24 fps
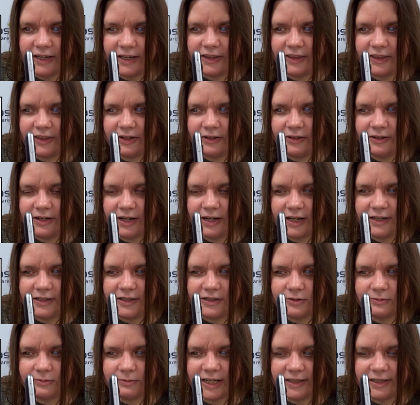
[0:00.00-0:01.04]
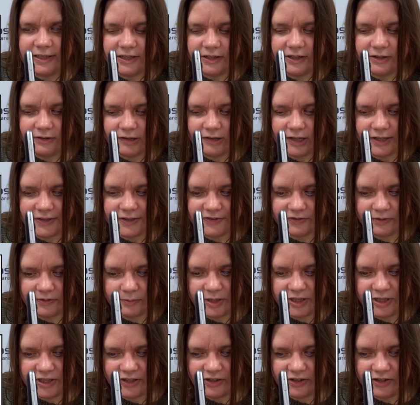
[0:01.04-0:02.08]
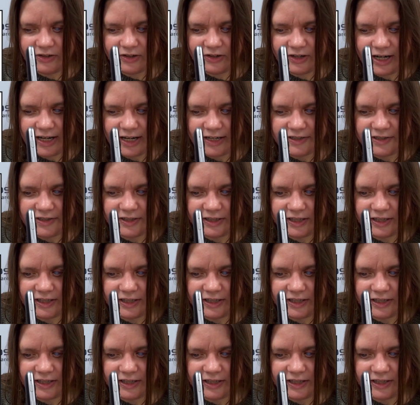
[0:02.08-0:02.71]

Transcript: They're not directly across from each other, they're actually